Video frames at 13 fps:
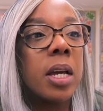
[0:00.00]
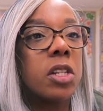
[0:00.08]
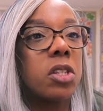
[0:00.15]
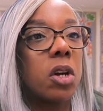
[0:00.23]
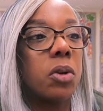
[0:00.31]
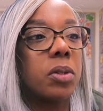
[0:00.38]

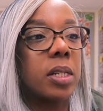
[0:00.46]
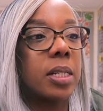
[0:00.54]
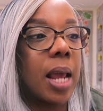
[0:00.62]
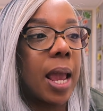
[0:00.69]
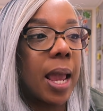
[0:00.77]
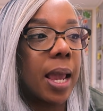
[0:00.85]
So
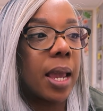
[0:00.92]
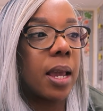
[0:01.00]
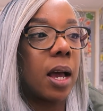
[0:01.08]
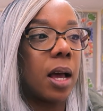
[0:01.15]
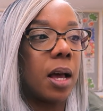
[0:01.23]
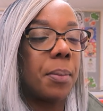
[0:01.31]

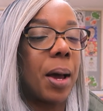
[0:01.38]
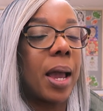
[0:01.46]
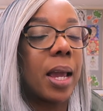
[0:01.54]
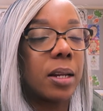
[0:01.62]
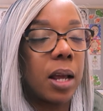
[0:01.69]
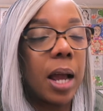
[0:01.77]
today,
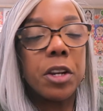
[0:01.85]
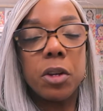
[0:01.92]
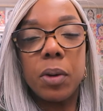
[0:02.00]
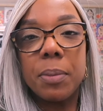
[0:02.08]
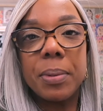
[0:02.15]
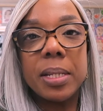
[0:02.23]
I
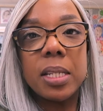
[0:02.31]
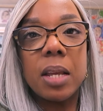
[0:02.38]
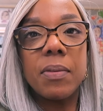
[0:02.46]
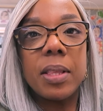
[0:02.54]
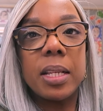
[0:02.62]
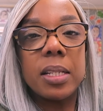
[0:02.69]
knew I'd been
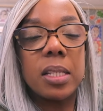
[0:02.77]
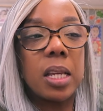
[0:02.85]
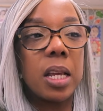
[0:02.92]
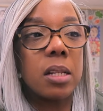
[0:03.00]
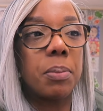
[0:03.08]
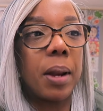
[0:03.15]
saving these
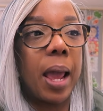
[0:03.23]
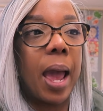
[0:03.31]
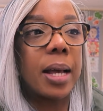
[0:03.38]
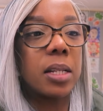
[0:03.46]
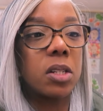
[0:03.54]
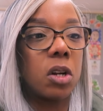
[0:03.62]
things, but I
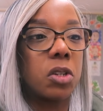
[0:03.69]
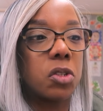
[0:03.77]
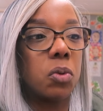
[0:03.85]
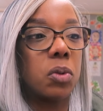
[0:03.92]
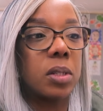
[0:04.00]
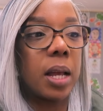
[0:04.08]
asked our
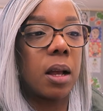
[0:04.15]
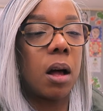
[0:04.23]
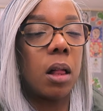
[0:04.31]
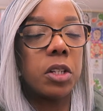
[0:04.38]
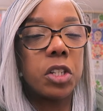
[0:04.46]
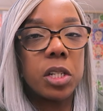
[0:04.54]
school
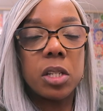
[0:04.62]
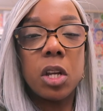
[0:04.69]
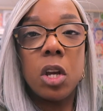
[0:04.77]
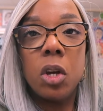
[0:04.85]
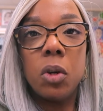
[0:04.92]
psychologist,